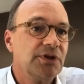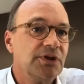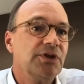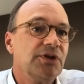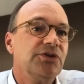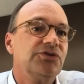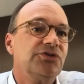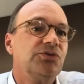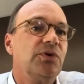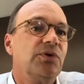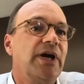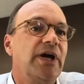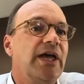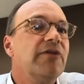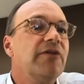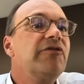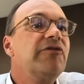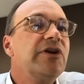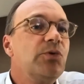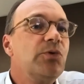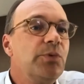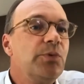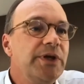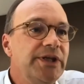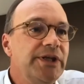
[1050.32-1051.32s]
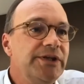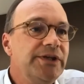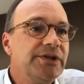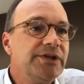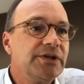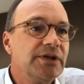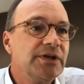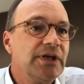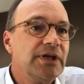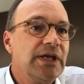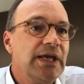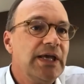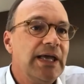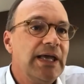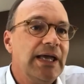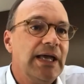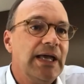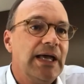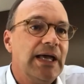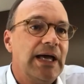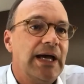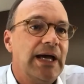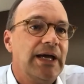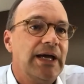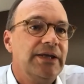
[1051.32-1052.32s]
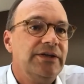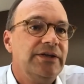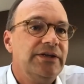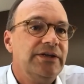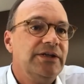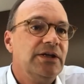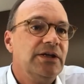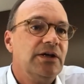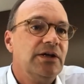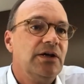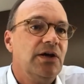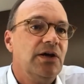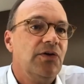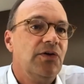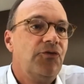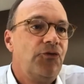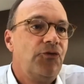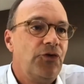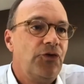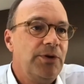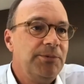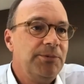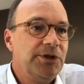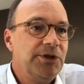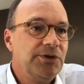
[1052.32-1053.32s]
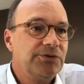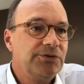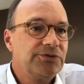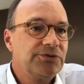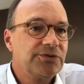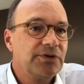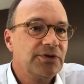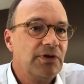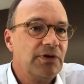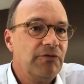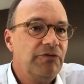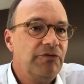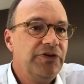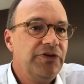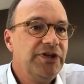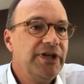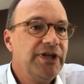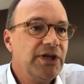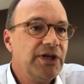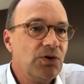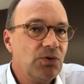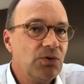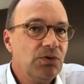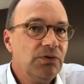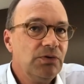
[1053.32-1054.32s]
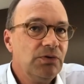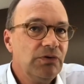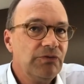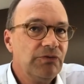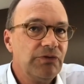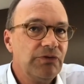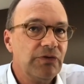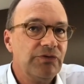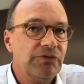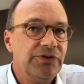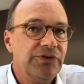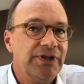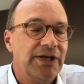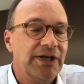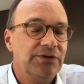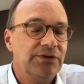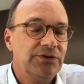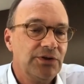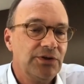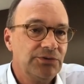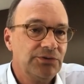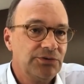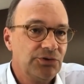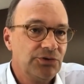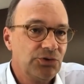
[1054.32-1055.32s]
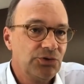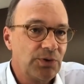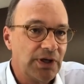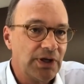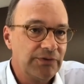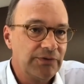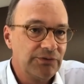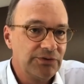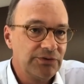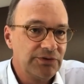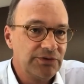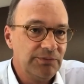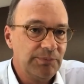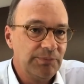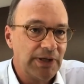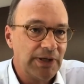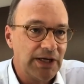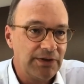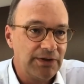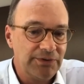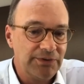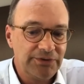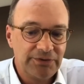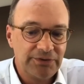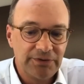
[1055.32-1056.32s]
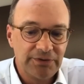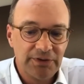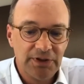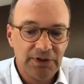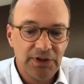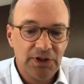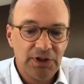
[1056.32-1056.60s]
So every week I did a 3-minute video for the 9,000 drivers in Paris